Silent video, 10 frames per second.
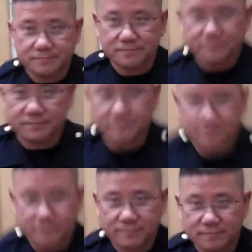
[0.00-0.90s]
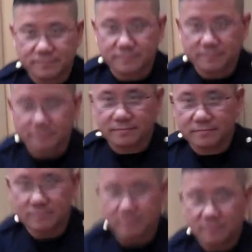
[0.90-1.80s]
not all right, but I
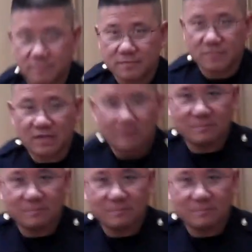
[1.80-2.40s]
understand what you're saying.